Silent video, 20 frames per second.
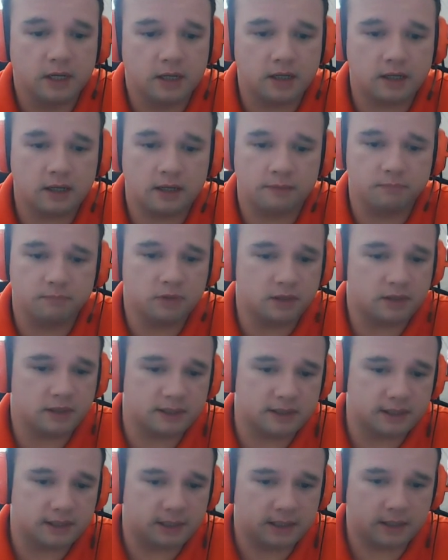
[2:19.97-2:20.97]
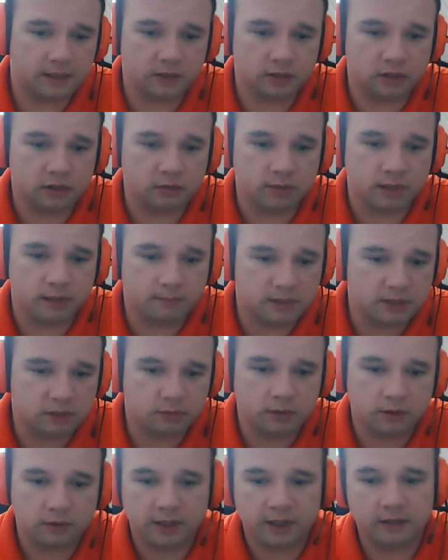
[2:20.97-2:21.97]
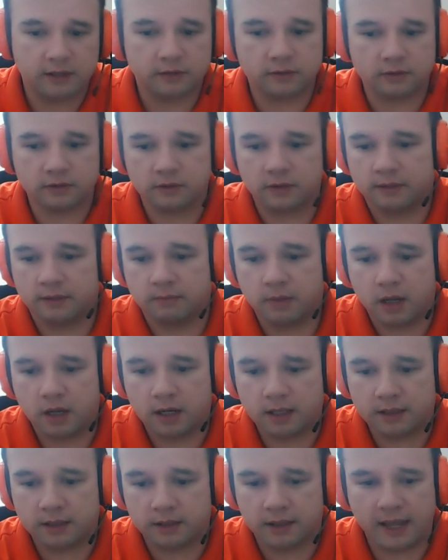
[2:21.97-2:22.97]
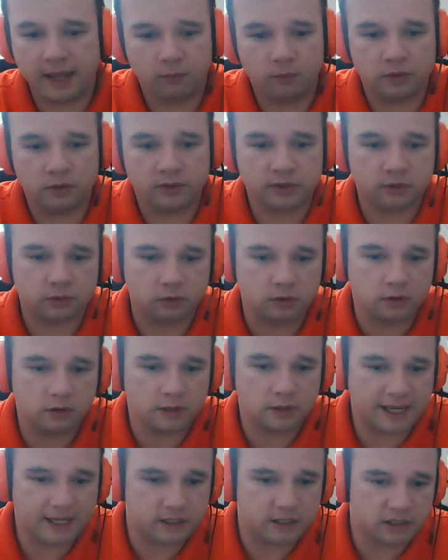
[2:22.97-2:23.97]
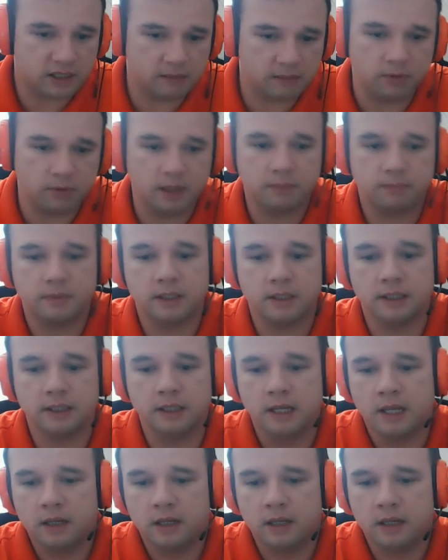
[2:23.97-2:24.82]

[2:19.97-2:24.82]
You can see Joe Brinkman's Twitter handle and mine, at Will Stroll, at Jay Brinkman.